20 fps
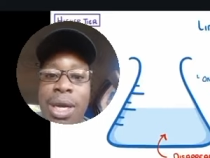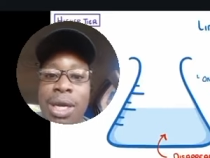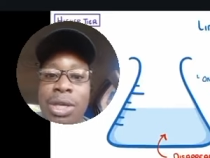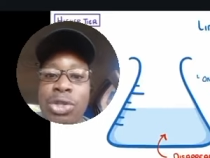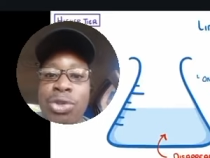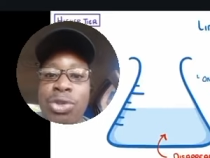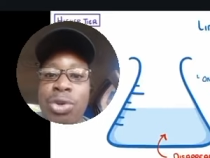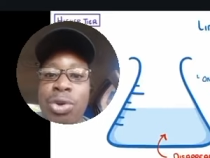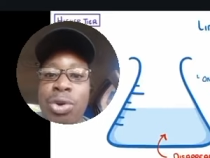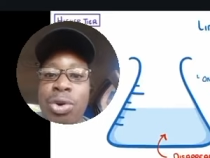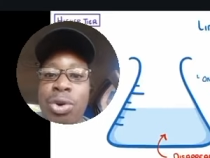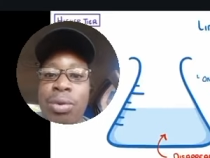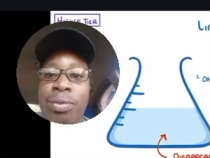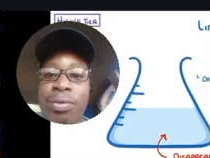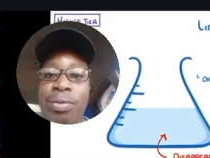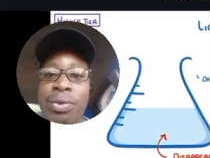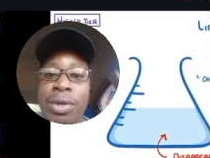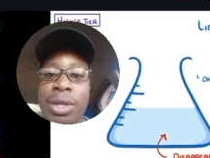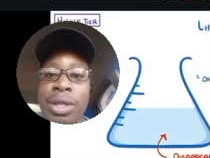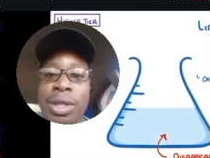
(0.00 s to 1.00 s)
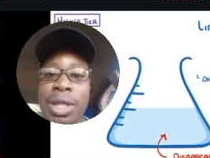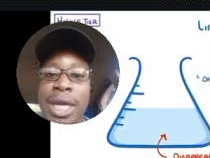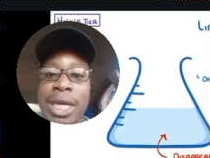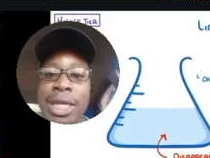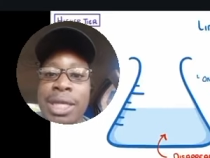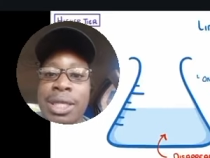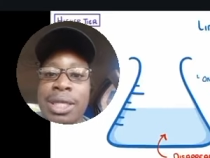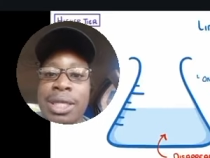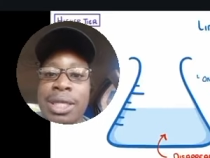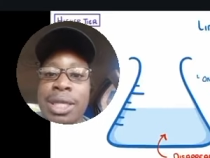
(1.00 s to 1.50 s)
So
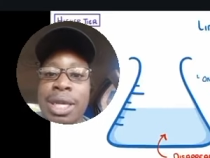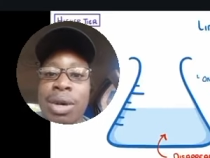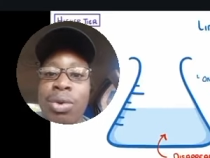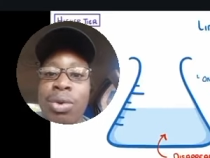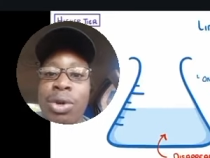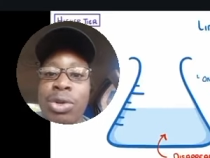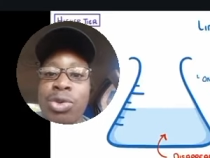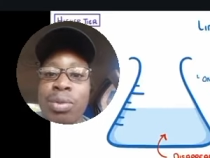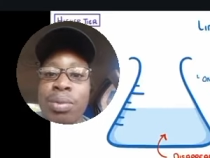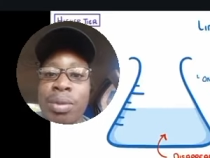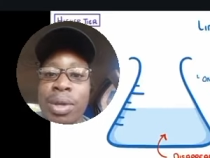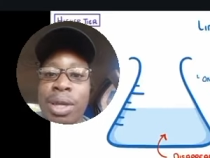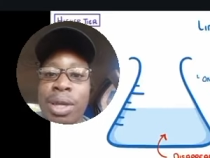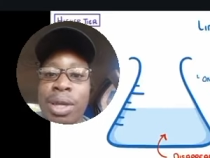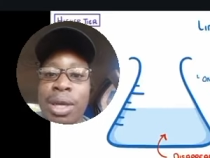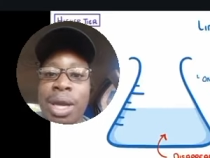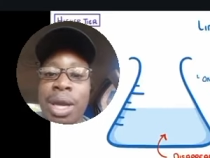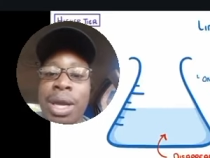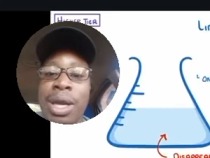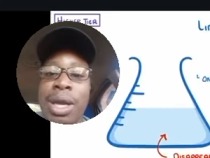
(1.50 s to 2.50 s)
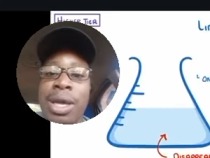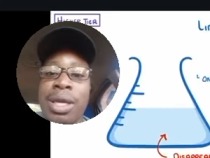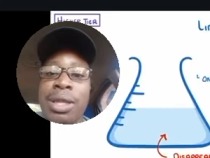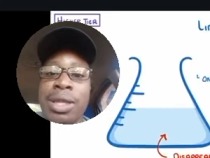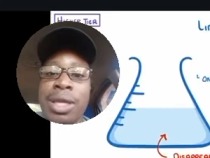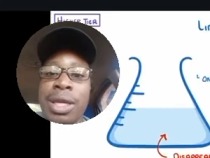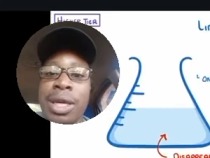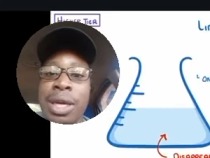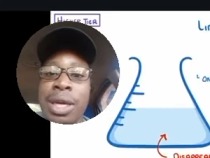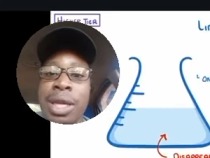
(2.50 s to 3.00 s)
that is what we mean.
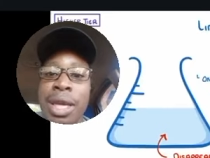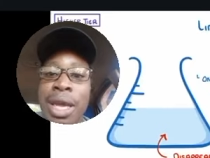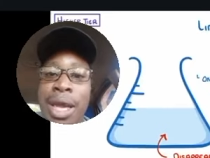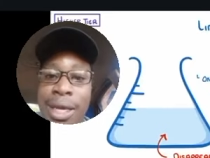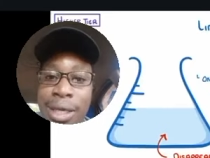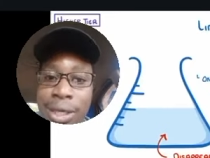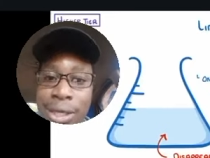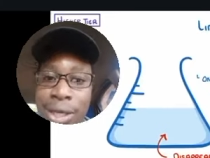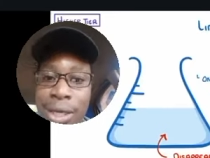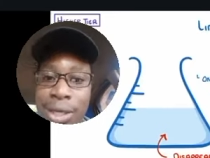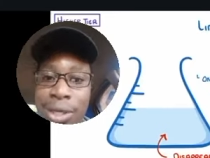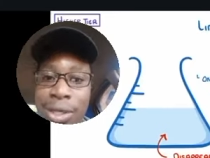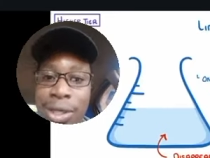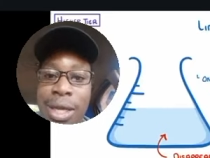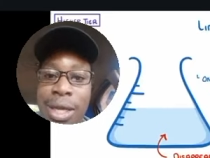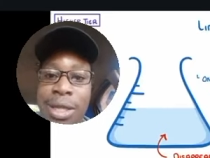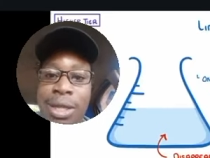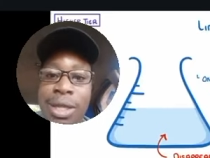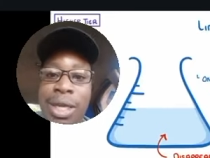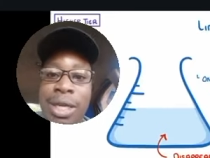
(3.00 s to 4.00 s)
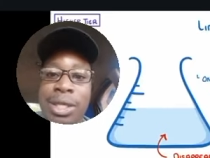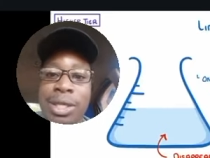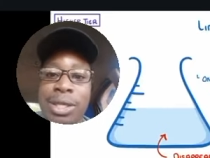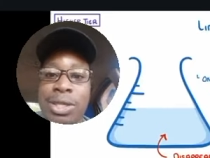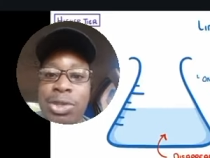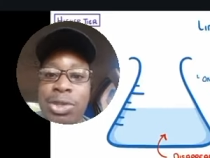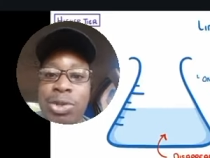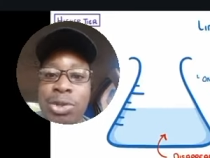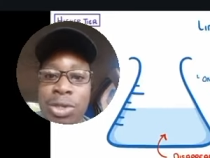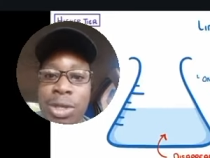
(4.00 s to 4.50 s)
The reactant that
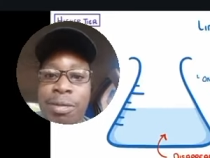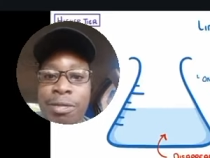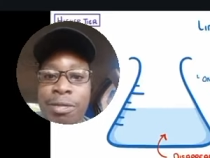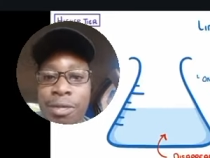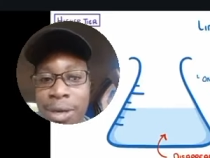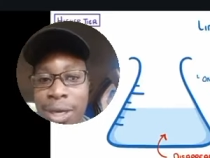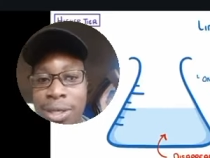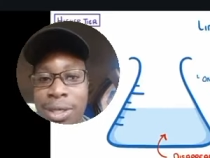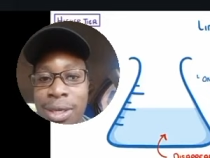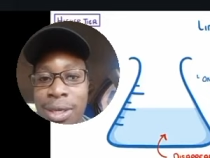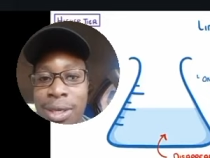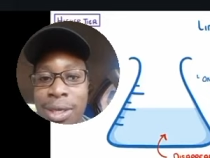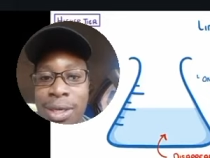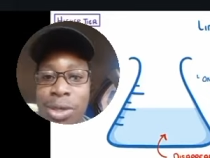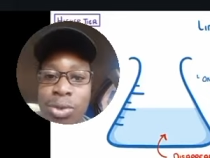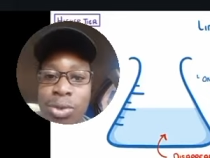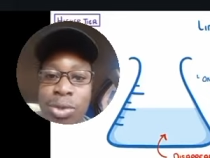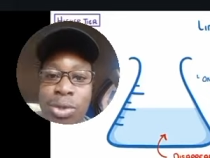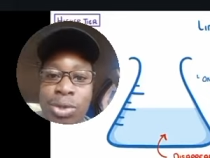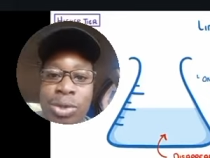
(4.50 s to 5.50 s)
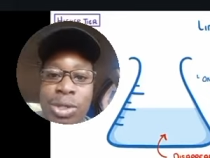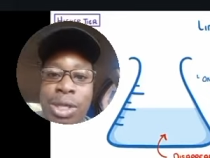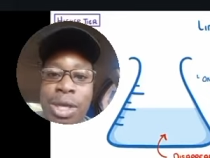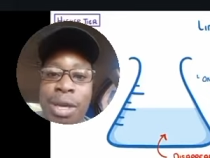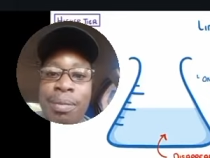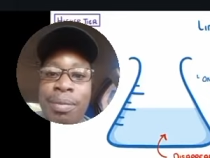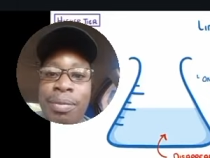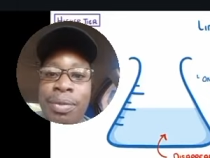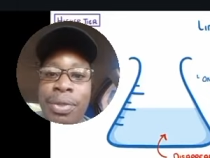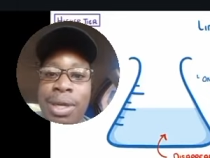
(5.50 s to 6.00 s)
is used up first is what we
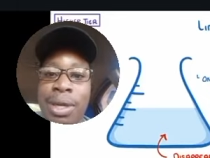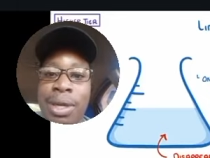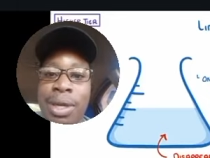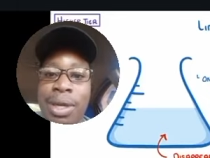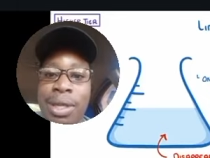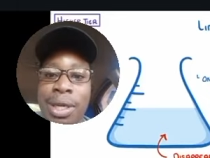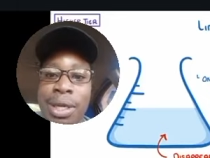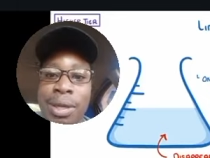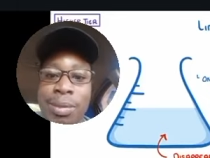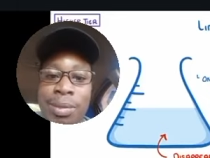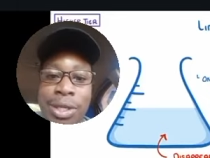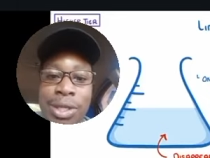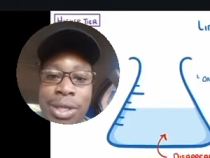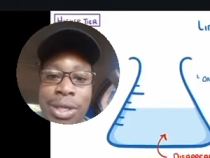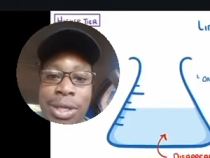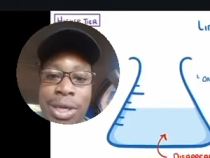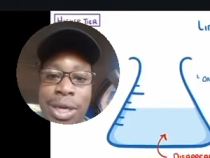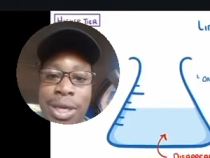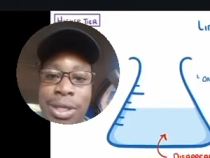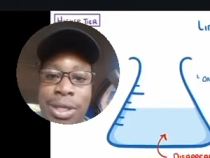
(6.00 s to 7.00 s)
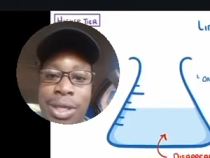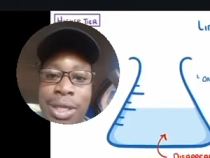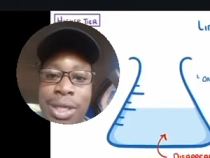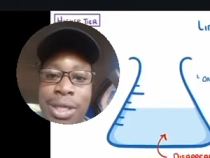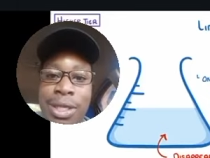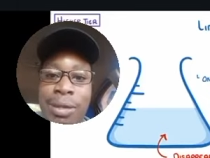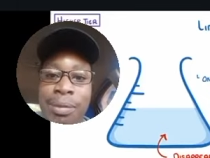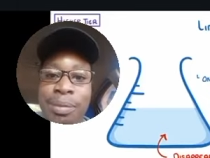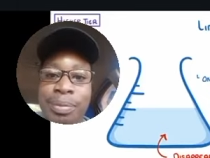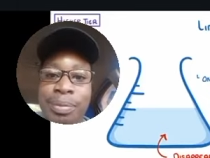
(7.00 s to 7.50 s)
term the limiting reagent.